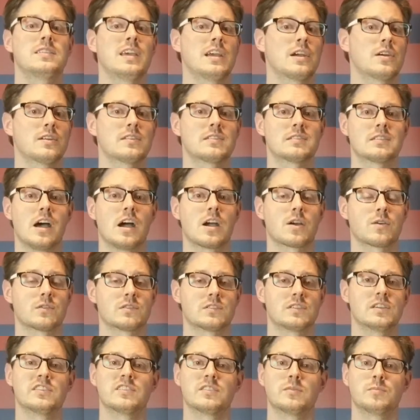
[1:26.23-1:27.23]

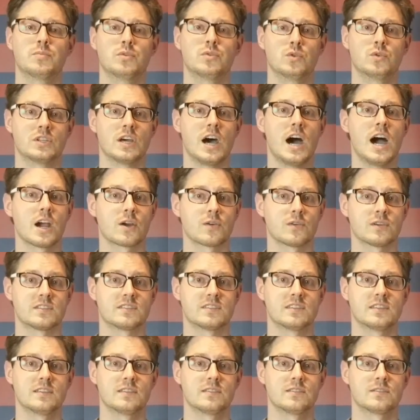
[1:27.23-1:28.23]
aristocracies, and
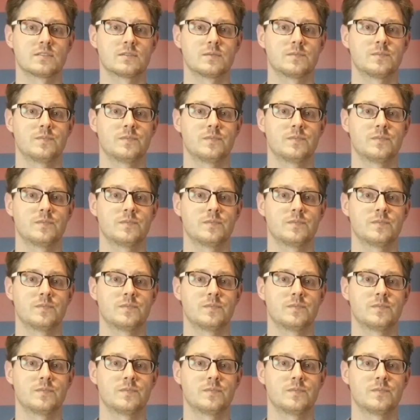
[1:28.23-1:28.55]
plutocracies.